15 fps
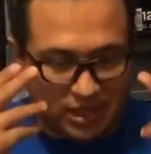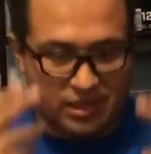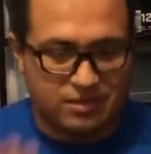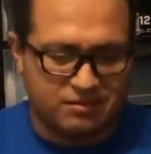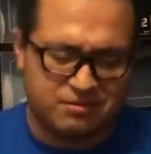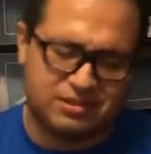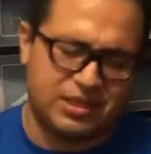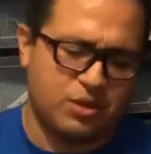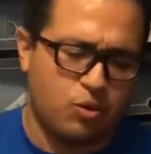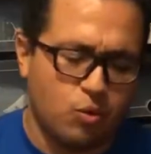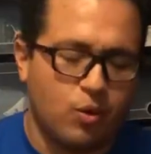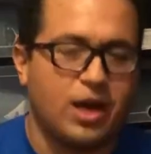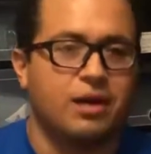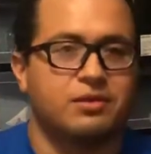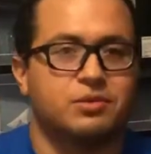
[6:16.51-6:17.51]
Like, it was like, oh
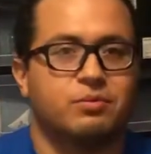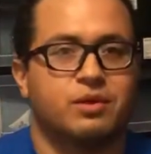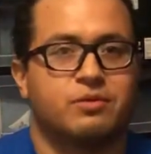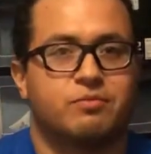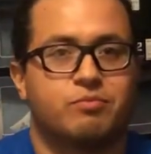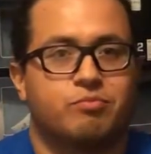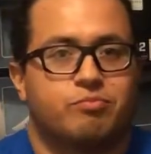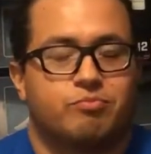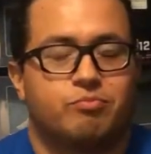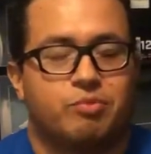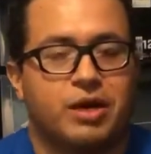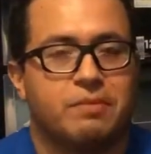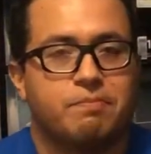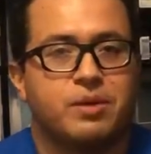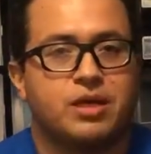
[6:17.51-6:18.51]
wow, he's wearing
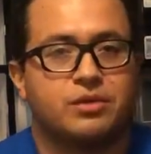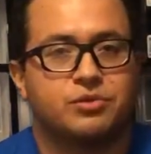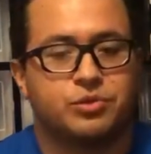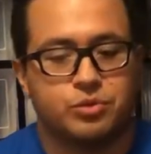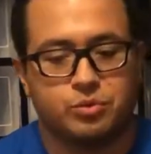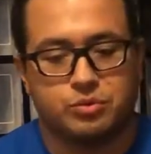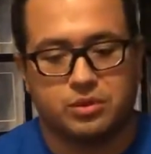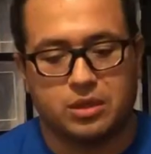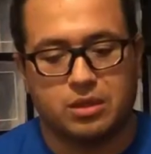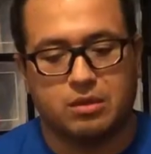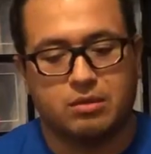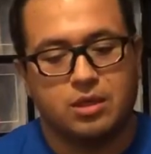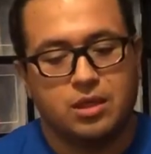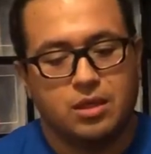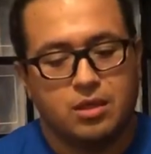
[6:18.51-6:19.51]
bright pink shoes. You
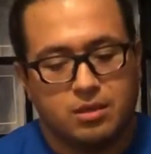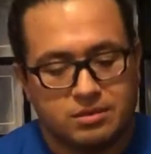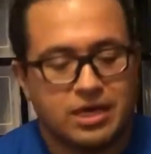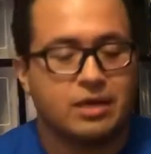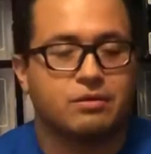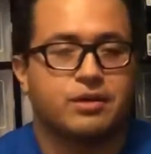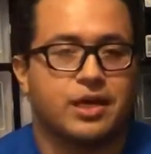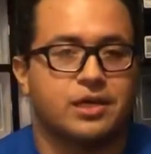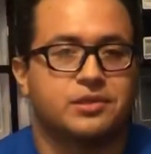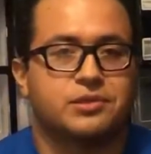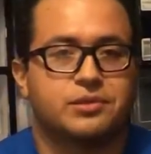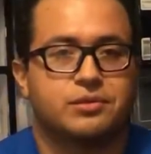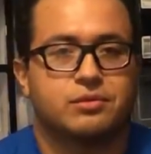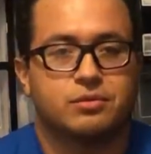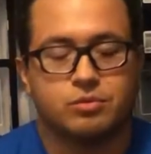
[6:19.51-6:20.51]
know, that'll
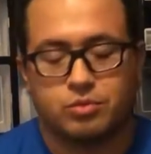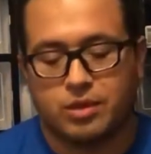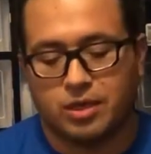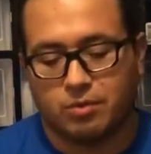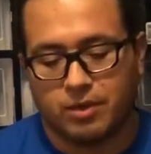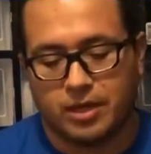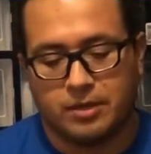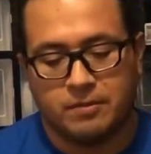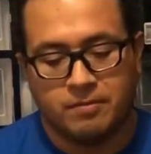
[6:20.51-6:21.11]
catch you right away.